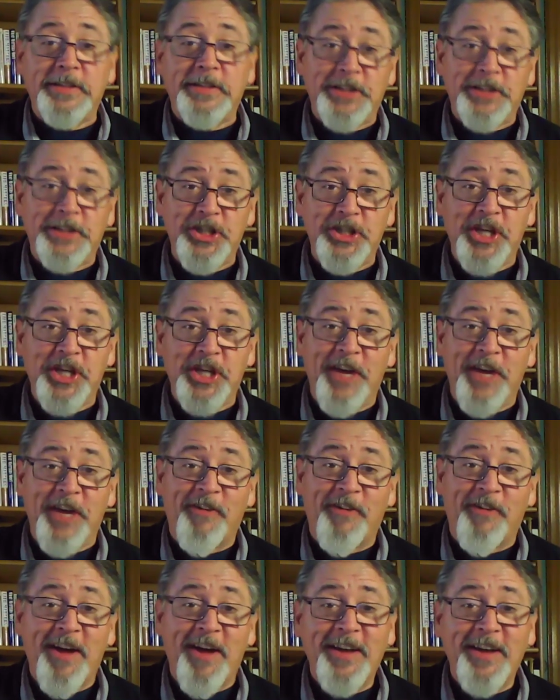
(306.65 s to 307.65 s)
Did you get it
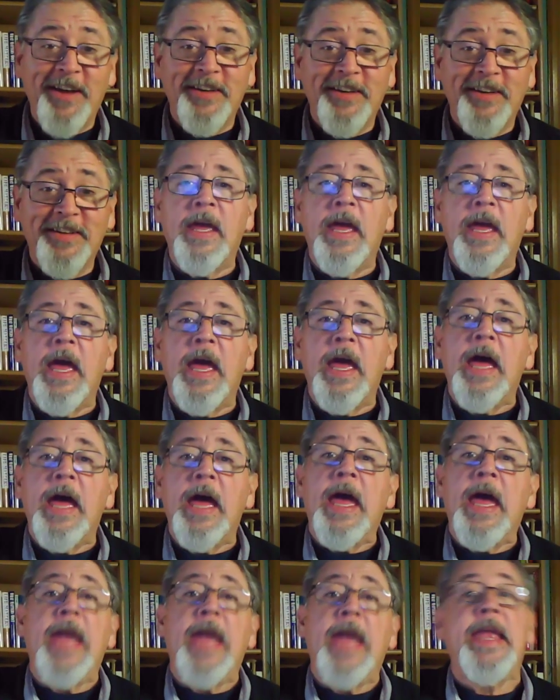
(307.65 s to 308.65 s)
right?
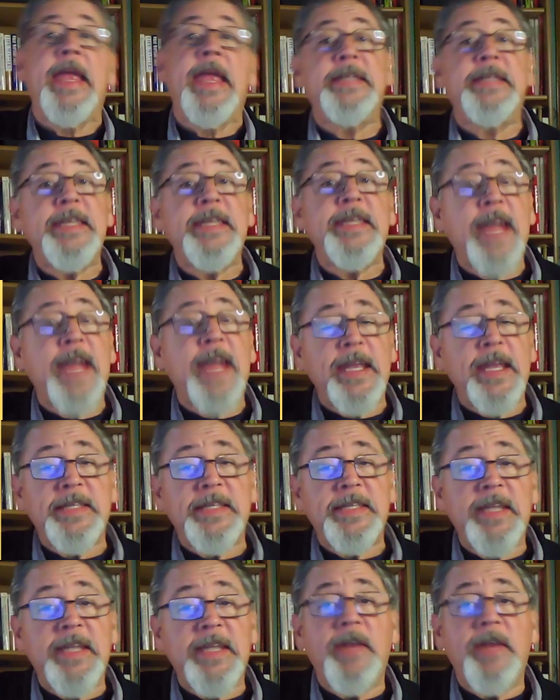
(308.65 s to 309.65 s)
An 1890
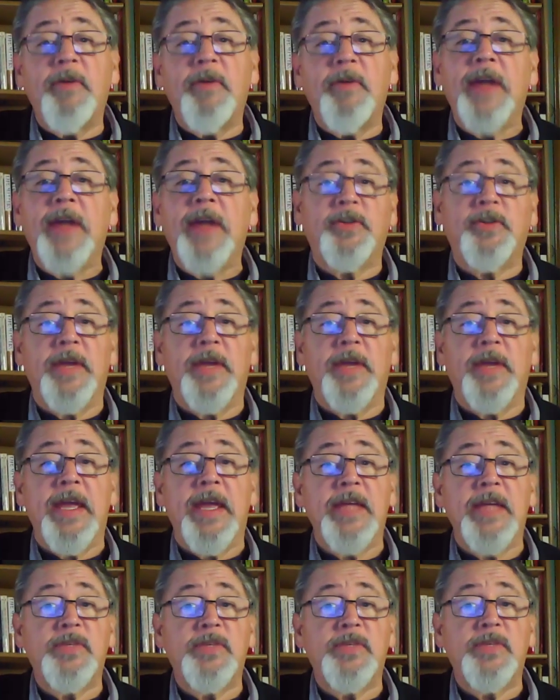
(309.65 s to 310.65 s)
city directory
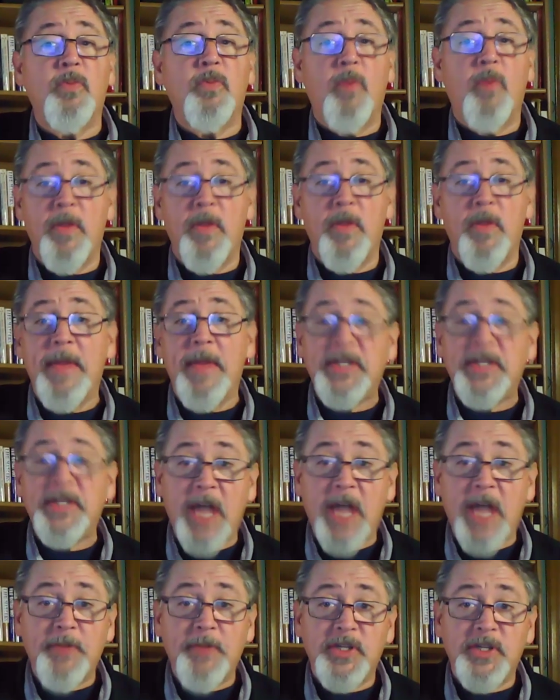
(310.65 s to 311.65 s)
is one of the best
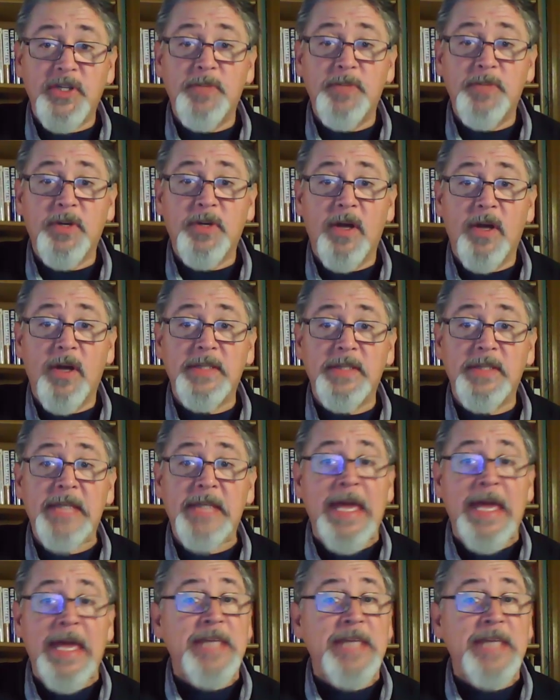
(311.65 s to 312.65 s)
options because
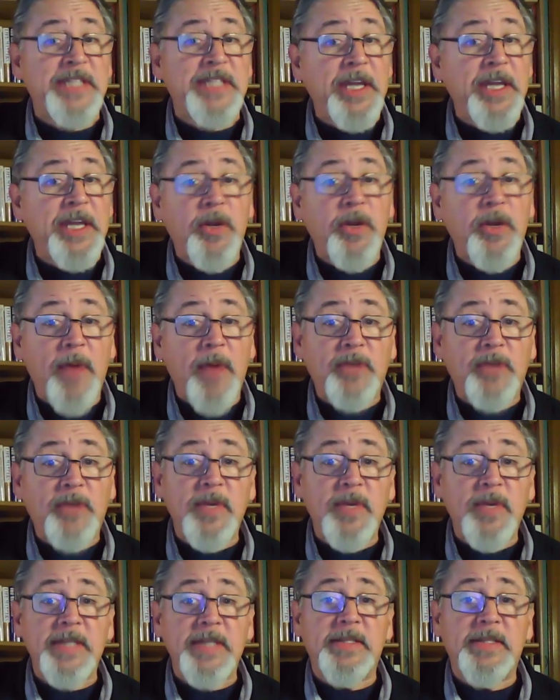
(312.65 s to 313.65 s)
city
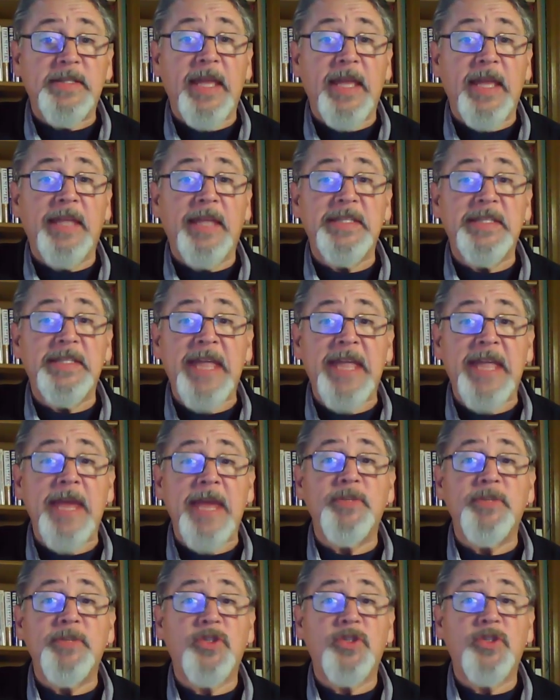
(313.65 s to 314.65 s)
directories, they list
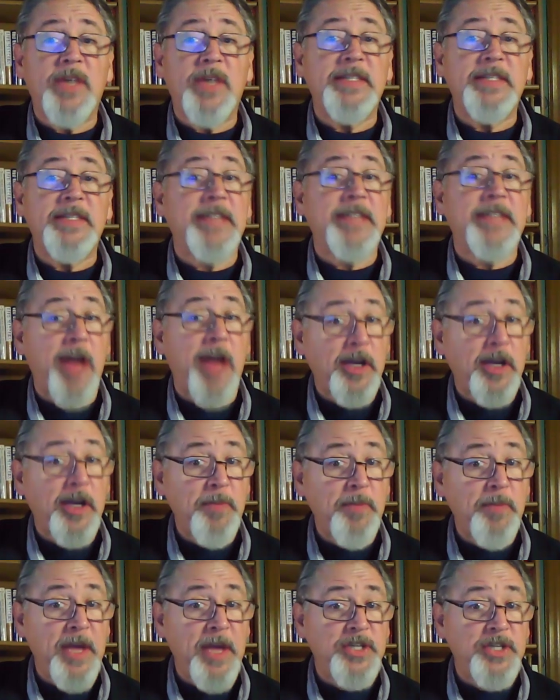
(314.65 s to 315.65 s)
names, addresses, and
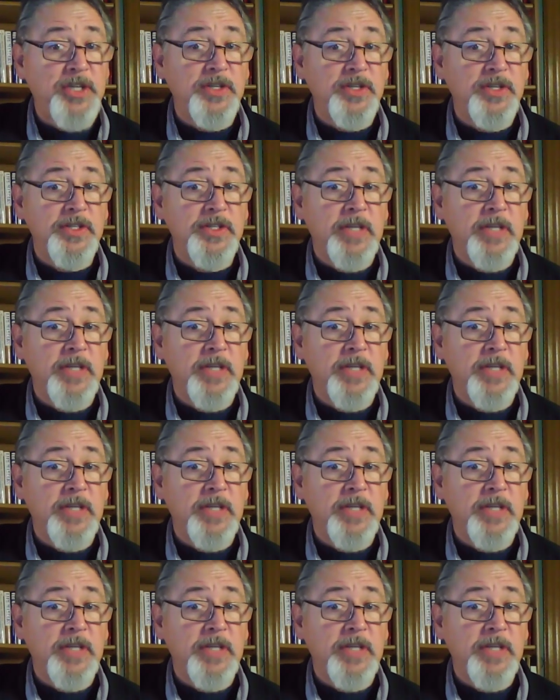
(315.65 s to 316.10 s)
occupations.